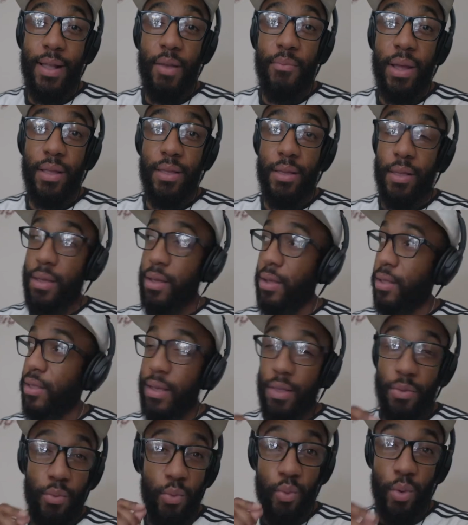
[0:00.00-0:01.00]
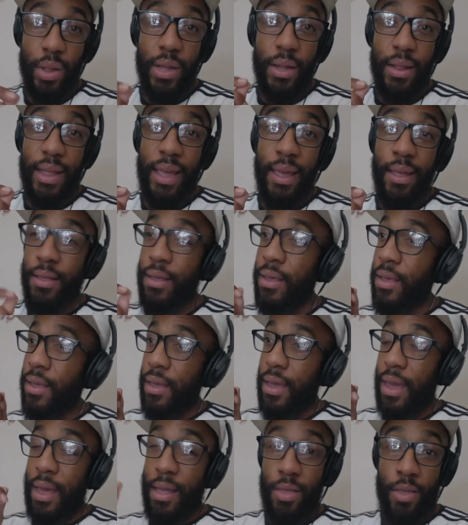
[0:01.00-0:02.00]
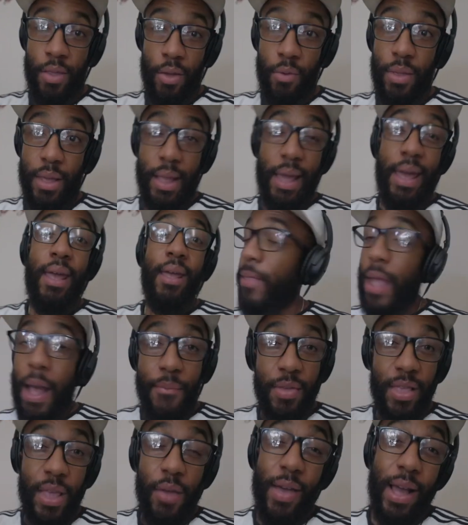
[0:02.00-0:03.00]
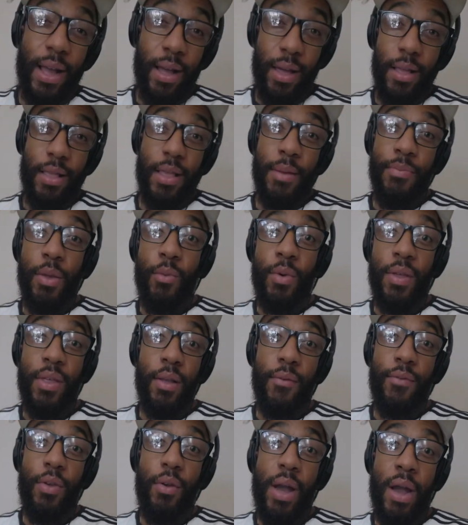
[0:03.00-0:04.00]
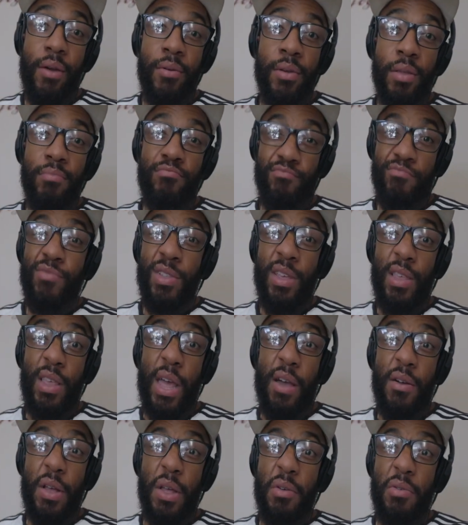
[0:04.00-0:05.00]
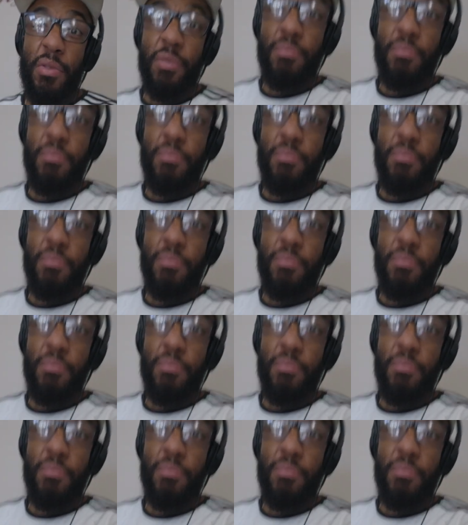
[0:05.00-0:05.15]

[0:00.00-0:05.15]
about this contest really late and it's due today, I'm going to see if I can cut something within a few hours. Let's we'll see how it goes.